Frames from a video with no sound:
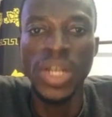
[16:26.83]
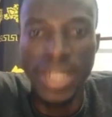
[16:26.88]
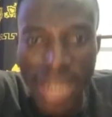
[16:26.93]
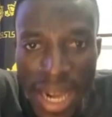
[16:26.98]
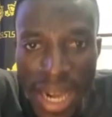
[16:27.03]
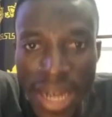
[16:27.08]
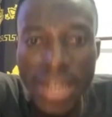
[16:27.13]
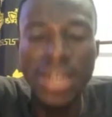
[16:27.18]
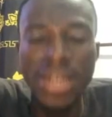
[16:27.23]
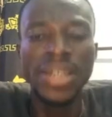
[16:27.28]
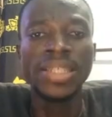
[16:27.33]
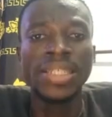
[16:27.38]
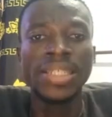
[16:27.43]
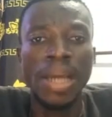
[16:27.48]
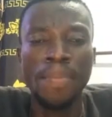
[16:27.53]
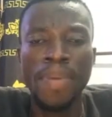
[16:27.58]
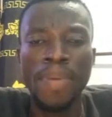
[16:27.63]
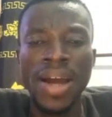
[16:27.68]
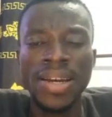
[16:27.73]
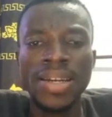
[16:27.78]
Then
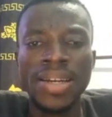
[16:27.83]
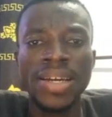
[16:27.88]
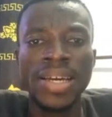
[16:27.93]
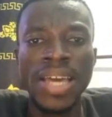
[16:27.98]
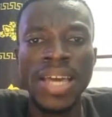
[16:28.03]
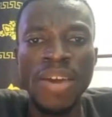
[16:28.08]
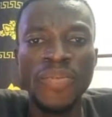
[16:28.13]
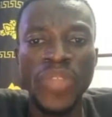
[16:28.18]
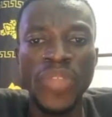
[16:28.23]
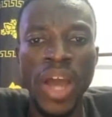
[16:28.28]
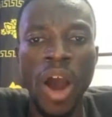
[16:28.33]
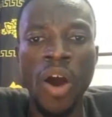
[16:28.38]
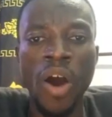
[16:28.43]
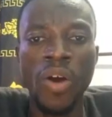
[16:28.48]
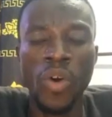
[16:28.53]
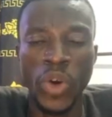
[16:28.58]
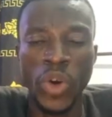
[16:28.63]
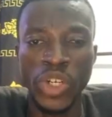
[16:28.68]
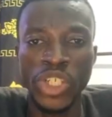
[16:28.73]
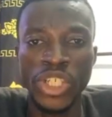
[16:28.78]
Japan gave the
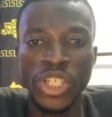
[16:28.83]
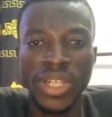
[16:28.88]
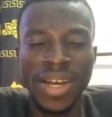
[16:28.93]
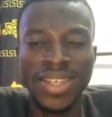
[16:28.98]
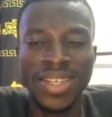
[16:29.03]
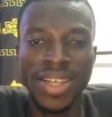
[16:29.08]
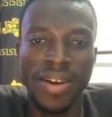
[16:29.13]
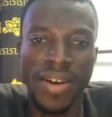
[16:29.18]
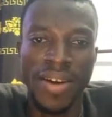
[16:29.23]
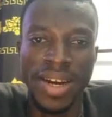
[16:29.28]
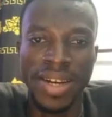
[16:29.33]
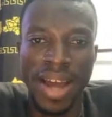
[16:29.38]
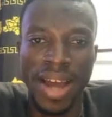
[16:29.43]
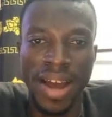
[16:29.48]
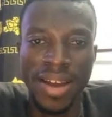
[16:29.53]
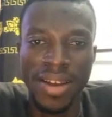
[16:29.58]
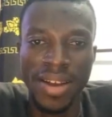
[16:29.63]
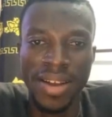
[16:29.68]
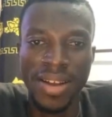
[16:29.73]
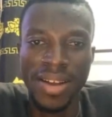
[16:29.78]
unconditional
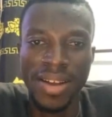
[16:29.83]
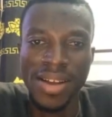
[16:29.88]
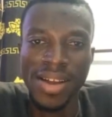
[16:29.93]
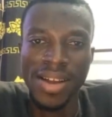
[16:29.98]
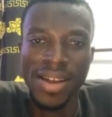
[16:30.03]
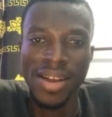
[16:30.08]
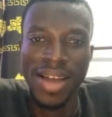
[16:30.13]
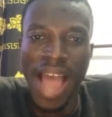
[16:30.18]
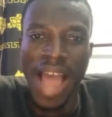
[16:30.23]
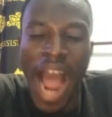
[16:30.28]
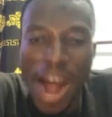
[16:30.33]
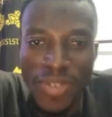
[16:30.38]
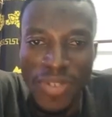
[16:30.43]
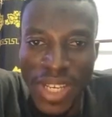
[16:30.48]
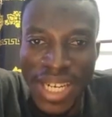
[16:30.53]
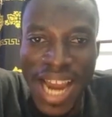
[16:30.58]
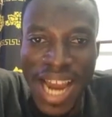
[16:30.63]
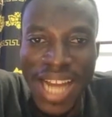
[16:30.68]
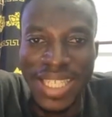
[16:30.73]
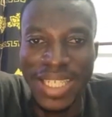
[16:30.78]
surrender.
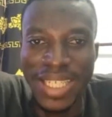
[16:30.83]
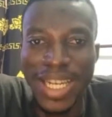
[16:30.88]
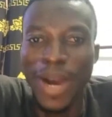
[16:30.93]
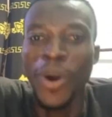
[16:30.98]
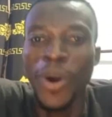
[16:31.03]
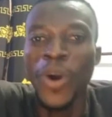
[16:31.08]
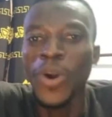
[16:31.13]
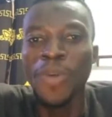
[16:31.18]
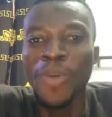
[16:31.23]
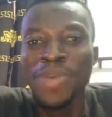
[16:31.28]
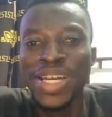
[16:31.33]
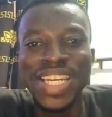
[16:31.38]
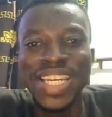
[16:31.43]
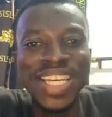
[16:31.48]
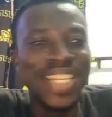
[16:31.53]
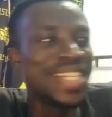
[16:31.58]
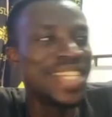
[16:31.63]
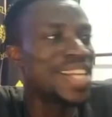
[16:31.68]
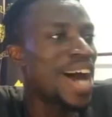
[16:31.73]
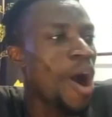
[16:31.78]
After that, an economy in
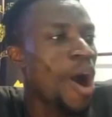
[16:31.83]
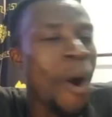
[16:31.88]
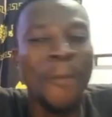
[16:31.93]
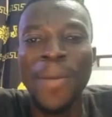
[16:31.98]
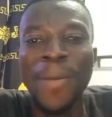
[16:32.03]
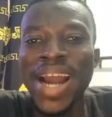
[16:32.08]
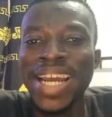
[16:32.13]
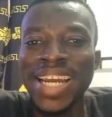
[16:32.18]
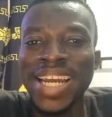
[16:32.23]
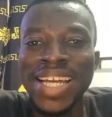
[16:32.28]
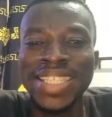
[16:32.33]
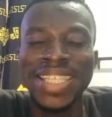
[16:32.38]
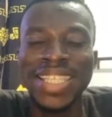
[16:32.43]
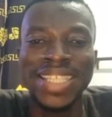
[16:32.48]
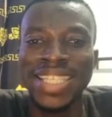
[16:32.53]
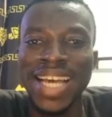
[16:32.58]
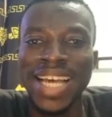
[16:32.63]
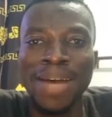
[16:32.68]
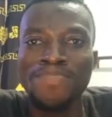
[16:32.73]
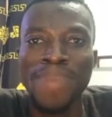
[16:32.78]
India or minor
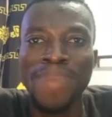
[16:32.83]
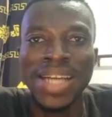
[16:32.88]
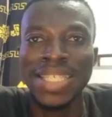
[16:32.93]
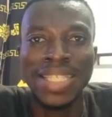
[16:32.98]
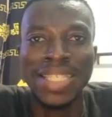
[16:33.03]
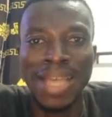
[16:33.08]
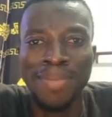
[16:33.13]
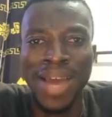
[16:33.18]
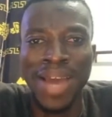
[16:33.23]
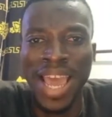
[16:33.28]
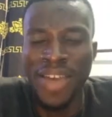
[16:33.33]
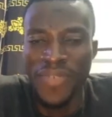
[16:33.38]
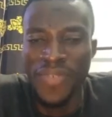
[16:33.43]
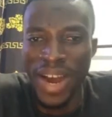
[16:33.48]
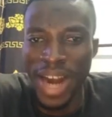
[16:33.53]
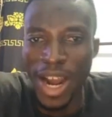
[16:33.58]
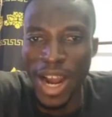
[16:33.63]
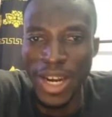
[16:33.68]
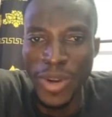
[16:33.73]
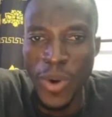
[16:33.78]
tier pansam, if
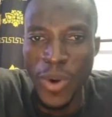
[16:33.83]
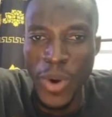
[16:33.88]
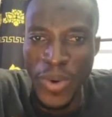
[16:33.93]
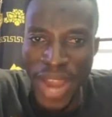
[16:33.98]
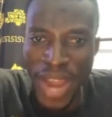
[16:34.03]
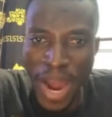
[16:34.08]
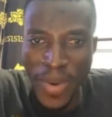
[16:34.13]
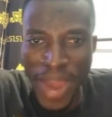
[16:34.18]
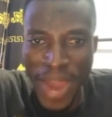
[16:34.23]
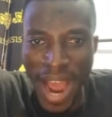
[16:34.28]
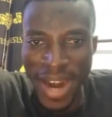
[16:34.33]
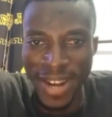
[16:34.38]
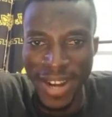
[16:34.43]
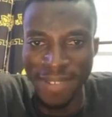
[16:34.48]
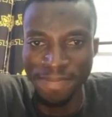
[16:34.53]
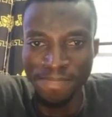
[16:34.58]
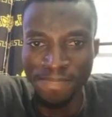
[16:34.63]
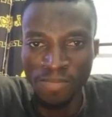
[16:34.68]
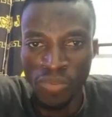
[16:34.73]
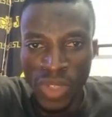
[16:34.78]
an article be a
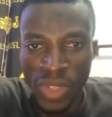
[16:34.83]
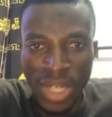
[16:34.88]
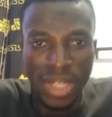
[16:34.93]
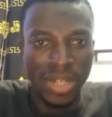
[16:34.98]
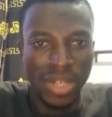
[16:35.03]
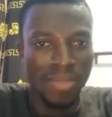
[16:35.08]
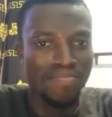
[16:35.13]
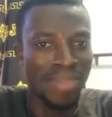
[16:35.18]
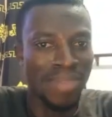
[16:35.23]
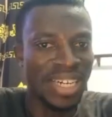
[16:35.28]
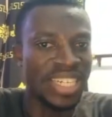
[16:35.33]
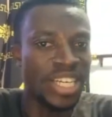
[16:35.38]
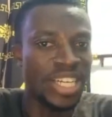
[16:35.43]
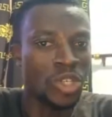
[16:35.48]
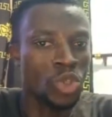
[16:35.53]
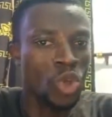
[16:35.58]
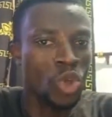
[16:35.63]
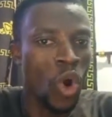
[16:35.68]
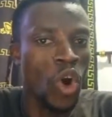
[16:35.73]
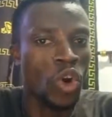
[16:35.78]
Viane, but they
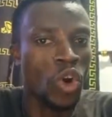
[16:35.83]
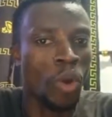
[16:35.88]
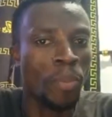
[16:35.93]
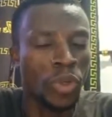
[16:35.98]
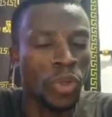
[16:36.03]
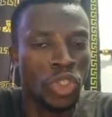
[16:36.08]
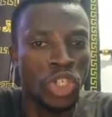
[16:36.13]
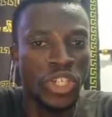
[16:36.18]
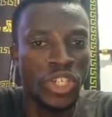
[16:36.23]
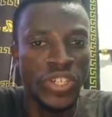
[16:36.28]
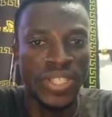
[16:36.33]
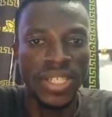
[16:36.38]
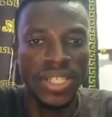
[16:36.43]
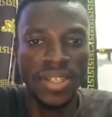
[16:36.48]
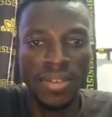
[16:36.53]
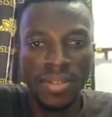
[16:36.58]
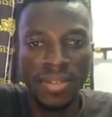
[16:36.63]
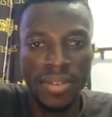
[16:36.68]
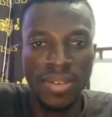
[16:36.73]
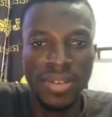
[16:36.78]
saw an
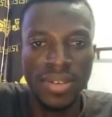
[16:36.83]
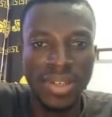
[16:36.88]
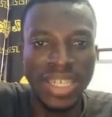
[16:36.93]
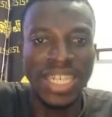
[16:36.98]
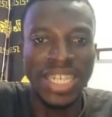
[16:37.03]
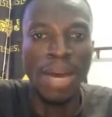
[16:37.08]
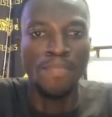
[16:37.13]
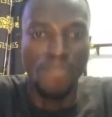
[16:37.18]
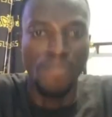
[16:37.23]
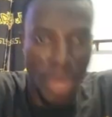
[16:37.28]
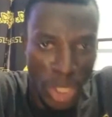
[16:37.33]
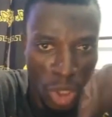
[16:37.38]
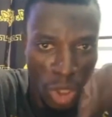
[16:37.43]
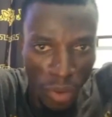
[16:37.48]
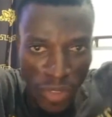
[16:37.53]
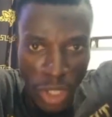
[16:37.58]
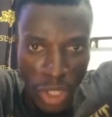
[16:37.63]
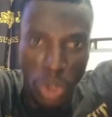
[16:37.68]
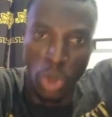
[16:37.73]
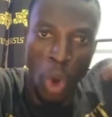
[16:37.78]
opportunity in the midst
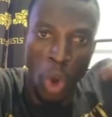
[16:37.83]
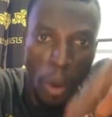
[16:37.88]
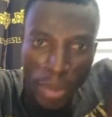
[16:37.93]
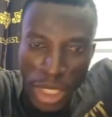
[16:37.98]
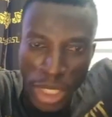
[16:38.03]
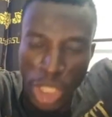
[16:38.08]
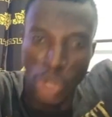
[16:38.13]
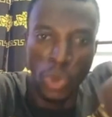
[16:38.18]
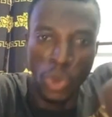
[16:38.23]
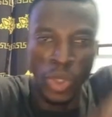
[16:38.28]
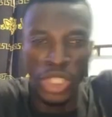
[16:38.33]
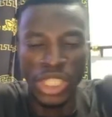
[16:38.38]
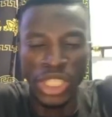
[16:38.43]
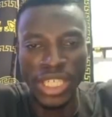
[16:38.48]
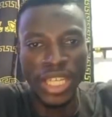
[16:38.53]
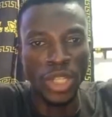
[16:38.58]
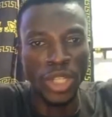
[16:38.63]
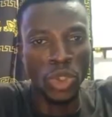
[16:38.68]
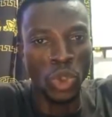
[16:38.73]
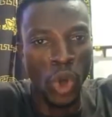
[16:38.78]
of the stormy situation.
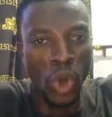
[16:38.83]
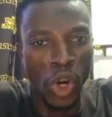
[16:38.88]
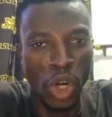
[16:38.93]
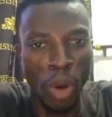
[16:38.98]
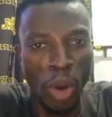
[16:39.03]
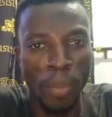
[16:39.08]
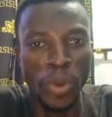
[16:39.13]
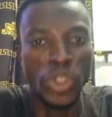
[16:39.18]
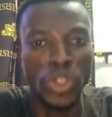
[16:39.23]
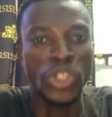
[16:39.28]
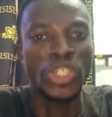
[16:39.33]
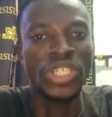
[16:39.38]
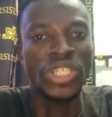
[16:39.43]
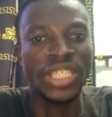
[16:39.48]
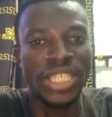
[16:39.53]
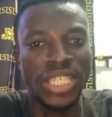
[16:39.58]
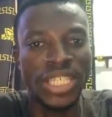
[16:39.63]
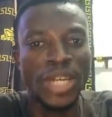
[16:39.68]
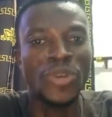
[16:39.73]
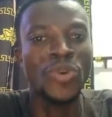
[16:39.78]
They saw an
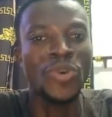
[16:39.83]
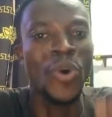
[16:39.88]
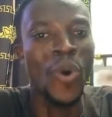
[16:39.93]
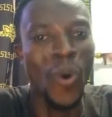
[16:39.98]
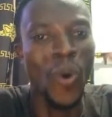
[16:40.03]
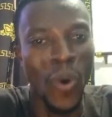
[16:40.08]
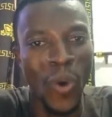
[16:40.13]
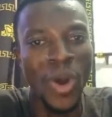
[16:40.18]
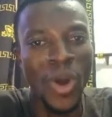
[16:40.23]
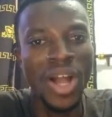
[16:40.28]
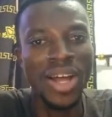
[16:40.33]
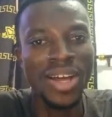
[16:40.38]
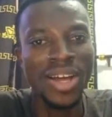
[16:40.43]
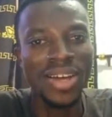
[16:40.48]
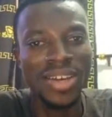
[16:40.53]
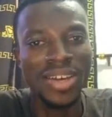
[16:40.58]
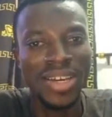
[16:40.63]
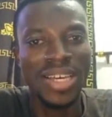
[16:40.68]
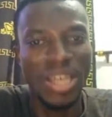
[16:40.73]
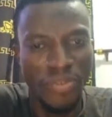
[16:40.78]
opportunity, said, no,
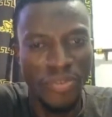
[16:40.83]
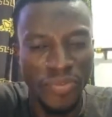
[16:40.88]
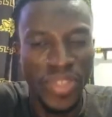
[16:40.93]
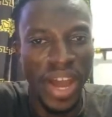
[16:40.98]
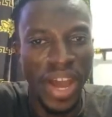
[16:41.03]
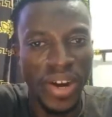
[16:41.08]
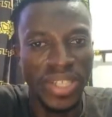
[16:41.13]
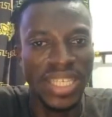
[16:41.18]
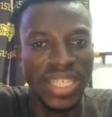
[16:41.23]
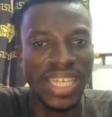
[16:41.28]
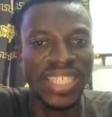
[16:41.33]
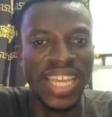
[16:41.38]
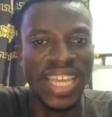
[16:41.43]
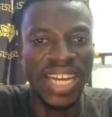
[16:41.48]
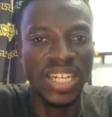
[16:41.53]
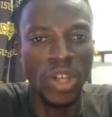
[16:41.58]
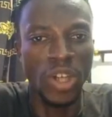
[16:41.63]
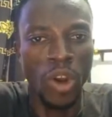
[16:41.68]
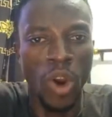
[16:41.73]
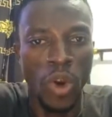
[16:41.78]
if there is a
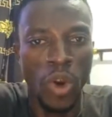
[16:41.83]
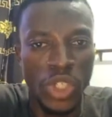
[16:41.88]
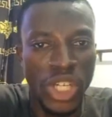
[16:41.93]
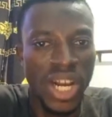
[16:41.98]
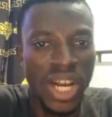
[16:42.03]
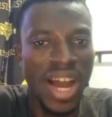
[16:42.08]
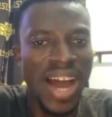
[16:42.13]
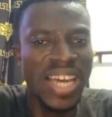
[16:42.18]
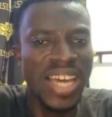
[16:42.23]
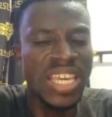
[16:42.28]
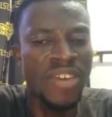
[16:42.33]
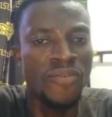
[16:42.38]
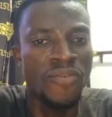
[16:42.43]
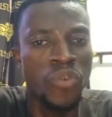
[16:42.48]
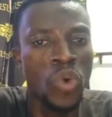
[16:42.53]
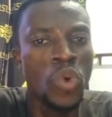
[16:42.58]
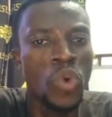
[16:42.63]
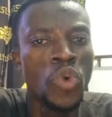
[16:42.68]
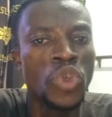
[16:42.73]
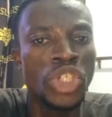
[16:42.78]
technological
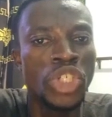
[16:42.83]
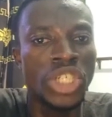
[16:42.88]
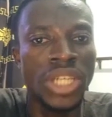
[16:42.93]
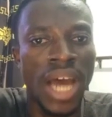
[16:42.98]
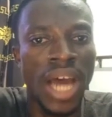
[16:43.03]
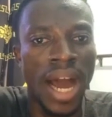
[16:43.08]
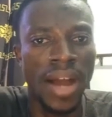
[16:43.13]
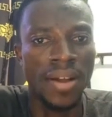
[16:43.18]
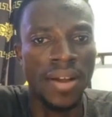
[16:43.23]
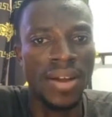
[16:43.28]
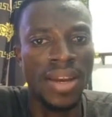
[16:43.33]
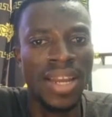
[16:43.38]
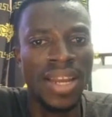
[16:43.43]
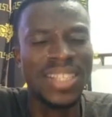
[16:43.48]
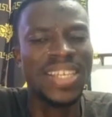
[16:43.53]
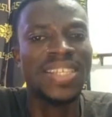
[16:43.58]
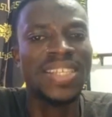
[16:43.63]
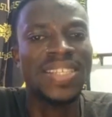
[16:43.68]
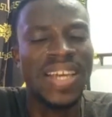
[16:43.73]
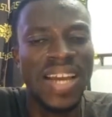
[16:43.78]
evolution,
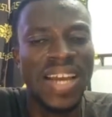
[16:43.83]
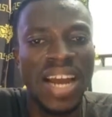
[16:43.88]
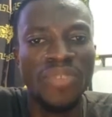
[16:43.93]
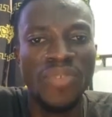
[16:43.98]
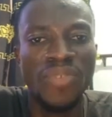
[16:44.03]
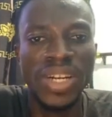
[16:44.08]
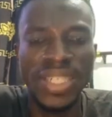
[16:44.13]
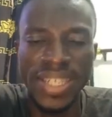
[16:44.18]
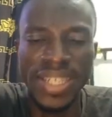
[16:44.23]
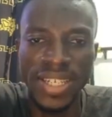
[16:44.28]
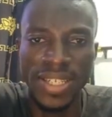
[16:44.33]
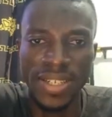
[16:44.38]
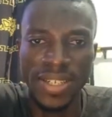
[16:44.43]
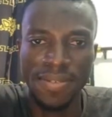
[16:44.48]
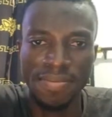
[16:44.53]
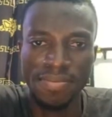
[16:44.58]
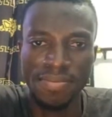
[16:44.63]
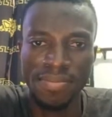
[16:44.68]
let us take advantage.